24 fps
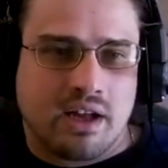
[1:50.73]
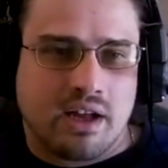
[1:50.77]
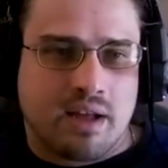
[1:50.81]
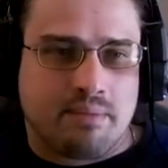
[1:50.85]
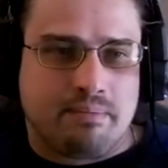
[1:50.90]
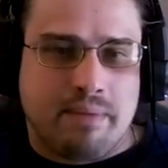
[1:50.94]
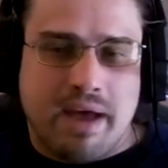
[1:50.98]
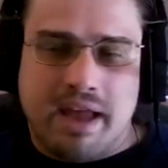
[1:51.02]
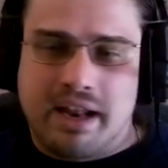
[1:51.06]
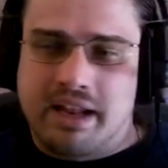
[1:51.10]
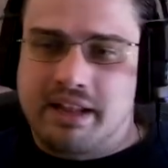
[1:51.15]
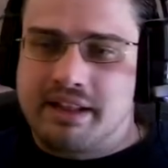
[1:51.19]

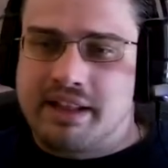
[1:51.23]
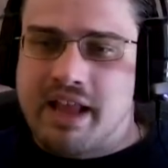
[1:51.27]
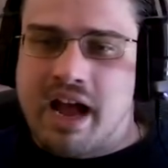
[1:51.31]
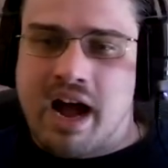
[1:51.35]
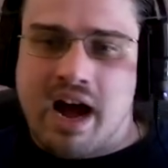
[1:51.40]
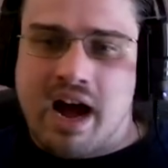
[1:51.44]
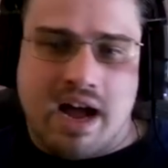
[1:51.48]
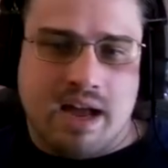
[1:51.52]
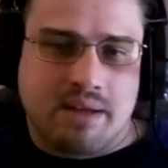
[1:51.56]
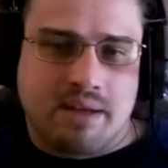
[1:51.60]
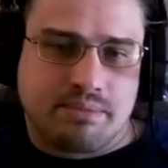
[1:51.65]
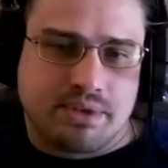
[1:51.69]
Many
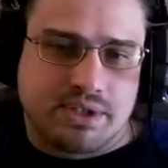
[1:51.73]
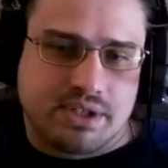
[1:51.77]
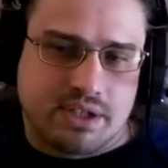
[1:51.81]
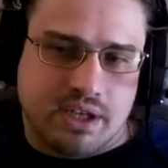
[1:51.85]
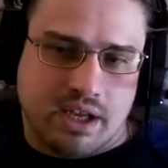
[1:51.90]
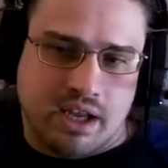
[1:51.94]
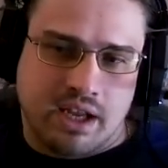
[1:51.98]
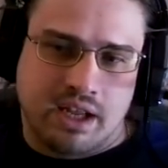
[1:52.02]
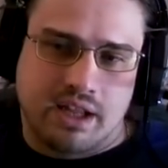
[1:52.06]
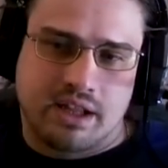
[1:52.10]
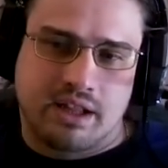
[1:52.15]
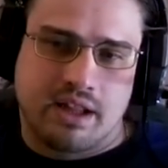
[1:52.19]
times,
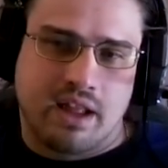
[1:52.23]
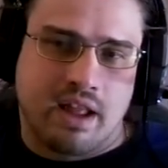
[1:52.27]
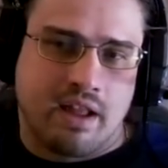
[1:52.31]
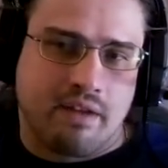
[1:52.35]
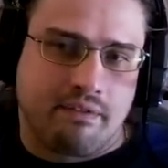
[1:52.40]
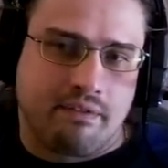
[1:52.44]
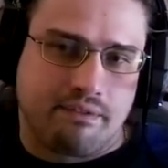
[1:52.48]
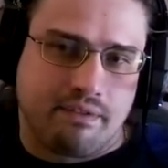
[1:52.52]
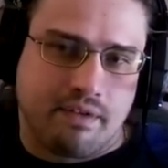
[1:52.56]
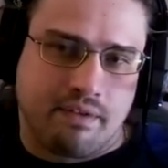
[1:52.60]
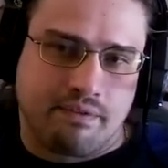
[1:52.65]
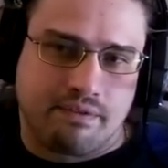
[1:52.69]

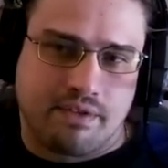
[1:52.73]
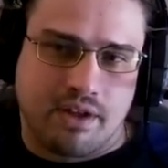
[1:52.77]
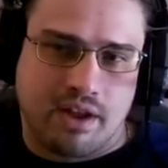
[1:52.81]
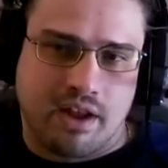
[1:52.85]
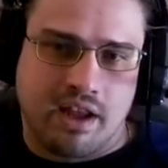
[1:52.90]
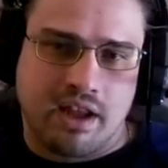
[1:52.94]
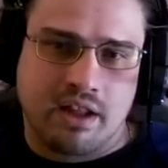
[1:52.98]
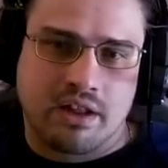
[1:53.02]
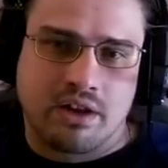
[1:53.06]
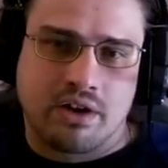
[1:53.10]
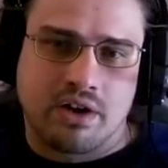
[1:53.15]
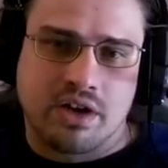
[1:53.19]
if the
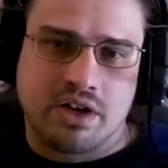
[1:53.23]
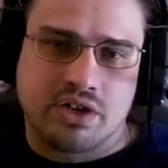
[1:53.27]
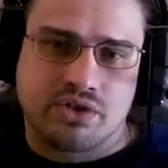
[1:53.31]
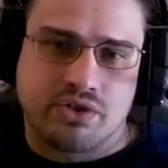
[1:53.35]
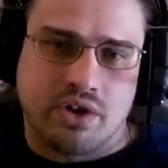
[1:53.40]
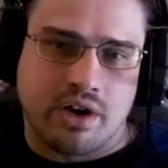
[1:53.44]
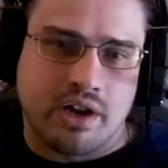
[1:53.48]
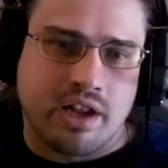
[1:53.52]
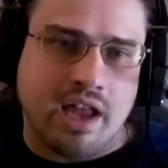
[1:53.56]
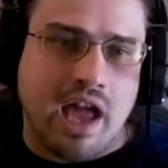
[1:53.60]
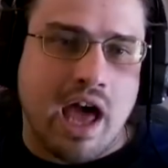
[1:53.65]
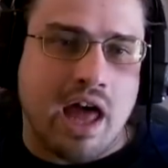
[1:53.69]
healer is
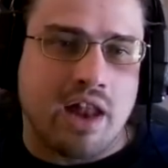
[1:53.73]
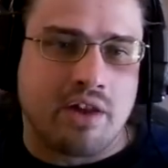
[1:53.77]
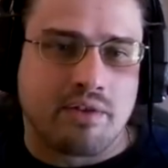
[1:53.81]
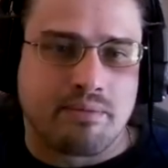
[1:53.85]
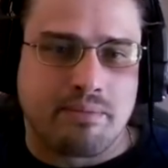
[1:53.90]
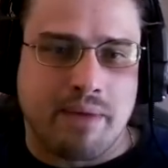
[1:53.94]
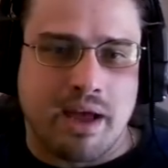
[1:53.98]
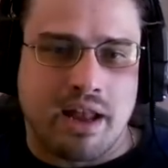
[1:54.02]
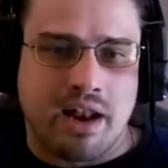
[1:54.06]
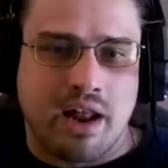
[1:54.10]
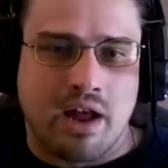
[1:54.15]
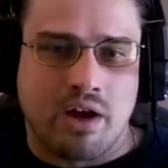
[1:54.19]
running out of
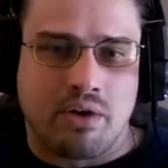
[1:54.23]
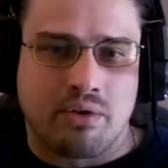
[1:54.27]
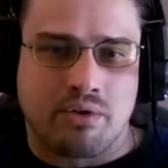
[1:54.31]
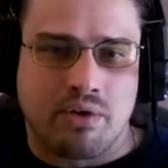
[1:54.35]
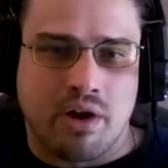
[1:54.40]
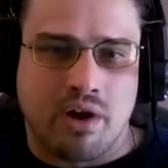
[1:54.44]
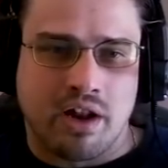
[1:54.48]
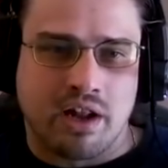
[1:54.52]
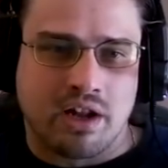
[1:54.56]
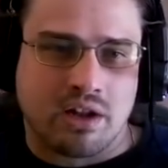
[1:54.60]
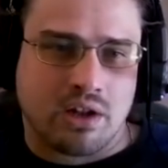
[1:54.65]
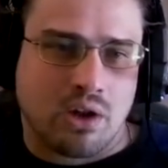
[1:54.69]
mana or
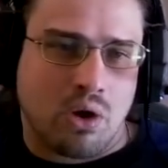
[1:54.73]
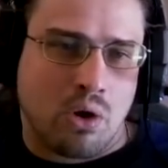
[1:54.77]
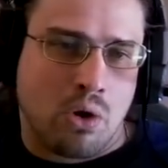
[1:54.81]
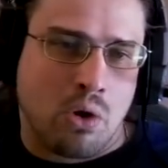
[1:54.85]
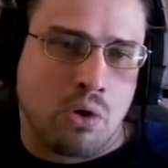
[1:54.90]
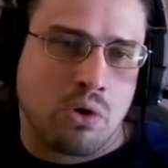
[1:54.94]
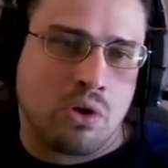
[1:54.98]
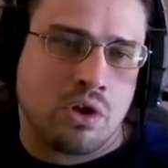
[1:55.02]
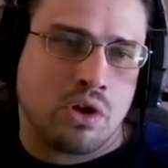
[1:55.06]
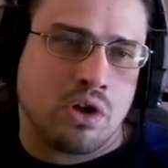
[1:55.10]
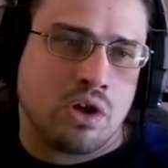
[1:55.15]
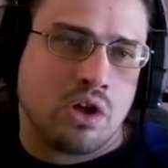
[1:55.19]
running
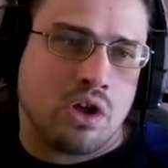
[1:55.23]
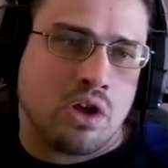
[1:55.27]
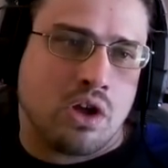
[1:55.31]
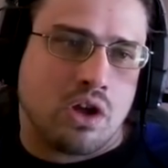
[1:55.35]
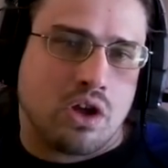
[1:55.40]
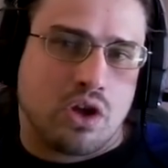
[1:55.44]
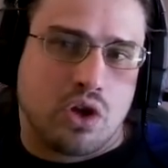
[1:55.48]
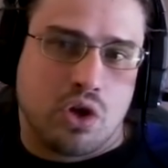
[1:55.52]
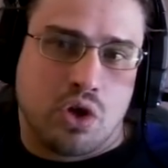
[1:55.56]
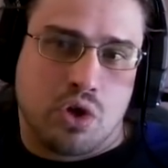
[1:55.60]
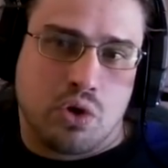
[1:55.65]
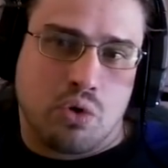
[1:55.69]
low,
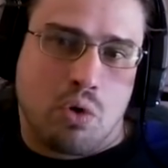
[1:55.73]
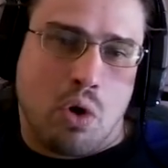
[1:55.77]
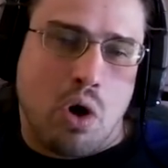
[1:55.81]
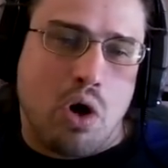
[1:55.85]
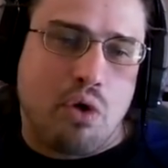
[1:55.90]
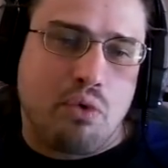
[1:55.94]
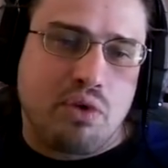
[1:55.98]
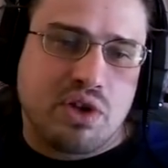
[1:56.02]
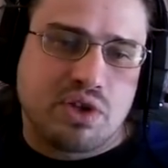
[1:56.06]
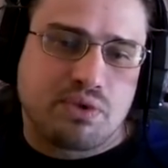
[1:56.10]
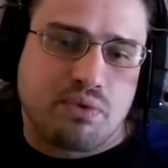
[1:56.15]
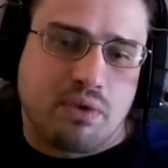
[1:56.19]
you
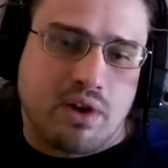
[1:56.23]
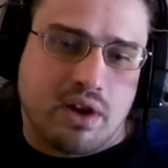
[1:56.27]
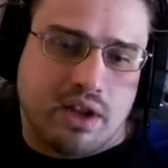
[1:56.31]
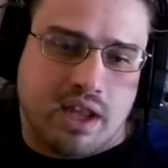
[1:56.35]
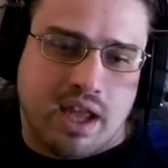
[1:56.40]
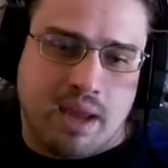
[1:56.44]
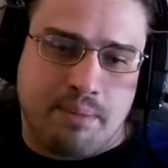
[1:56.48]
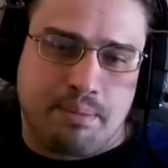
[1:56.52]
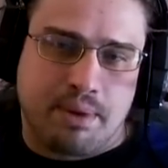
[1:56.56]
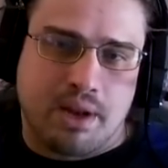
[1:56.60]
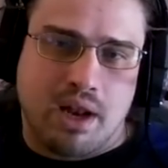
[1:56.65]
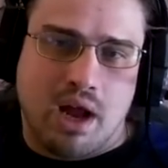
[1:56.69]
always want to
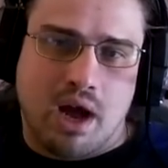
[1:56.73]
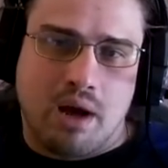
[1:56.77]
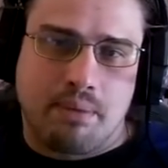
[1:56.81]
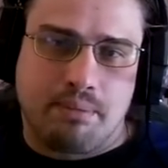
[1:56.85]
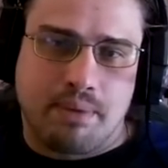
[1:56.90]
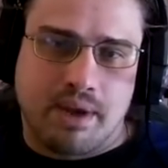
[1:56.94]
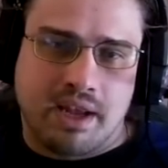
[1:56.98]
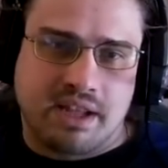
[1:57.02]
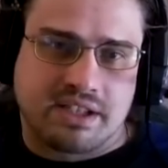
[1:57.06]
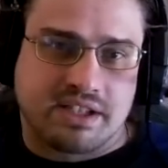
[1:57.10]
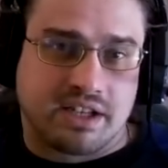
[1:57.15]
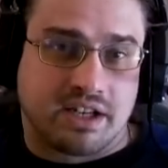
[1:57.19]
keep it up.
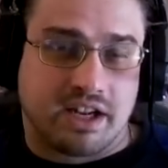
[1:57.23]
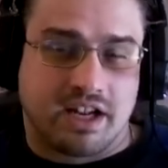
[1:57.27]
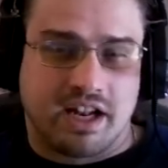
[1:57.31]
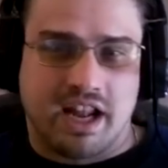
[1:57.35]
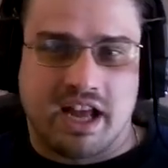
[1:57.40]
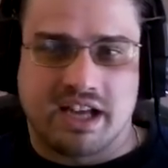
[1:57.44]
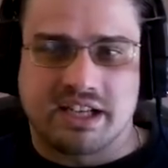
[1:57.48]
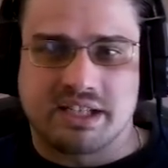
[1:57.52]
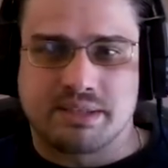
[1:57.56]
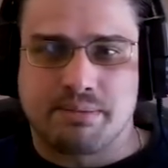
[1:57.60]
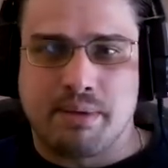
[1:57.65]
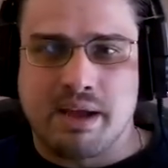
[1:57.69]
It's an
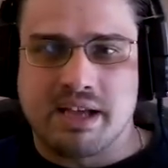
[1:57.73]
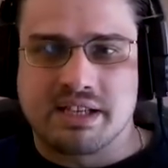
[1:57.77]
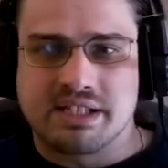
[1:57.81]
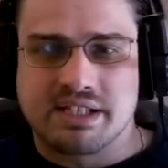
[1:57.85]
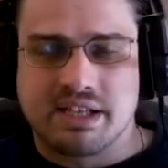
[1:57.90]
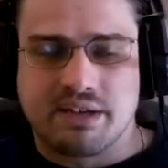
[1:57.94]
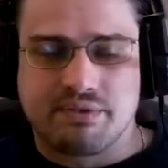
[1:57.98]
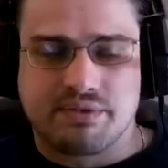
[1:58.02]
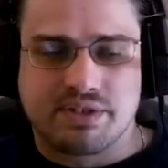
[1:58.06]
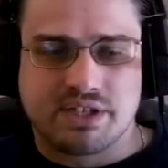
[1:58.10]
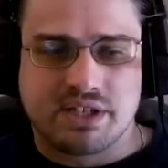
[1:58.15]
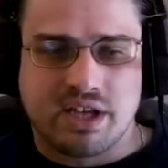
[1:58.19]

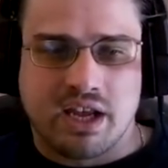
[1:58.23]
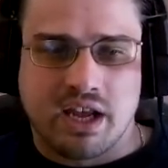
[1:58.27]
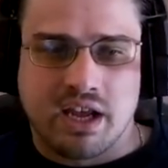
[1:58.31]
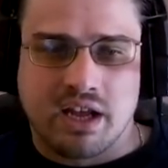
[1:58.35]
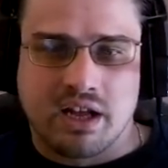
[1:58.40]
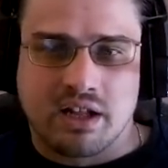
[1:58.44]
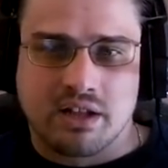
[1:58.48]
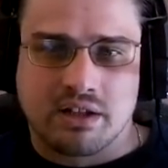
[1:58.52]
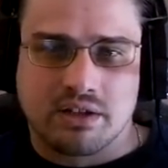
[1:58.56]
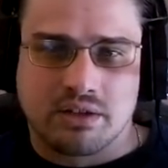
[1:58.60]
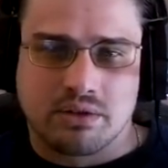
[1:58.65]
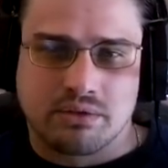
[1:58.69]
inexpensive
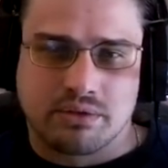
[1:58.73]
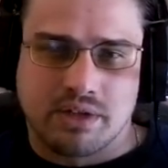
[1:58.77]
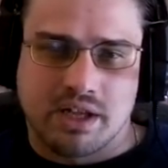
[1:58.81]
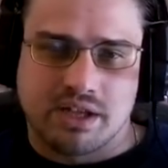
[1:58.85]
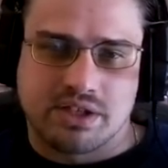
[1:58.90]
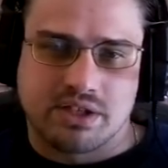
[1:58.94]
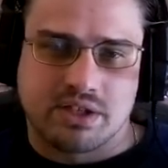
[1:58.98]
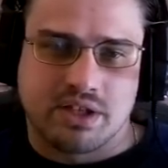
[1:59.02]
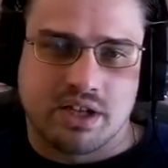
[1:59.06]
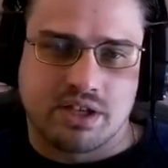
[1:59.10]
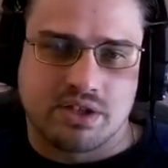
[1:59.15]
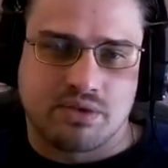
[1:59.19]
skill. Oh,
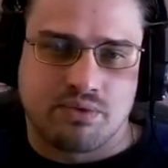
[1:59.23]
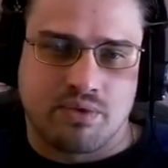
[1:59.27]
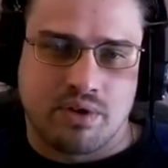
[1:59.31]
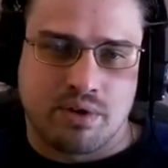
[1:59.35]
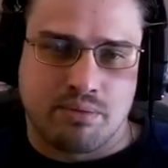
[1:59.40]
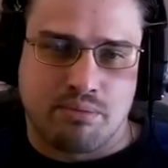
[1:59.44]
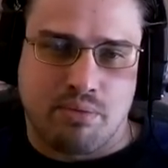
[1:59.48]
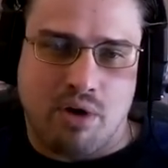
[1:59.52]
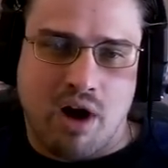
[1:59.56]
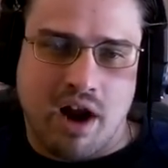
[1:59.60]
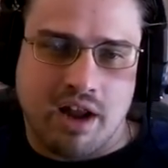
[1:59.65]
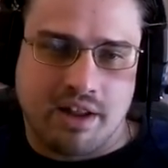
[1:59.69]
that's very
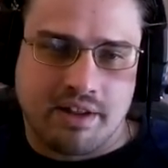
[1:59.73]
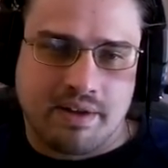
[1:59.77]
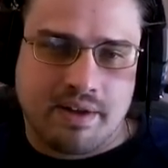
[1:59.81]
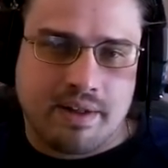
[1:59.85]
bright.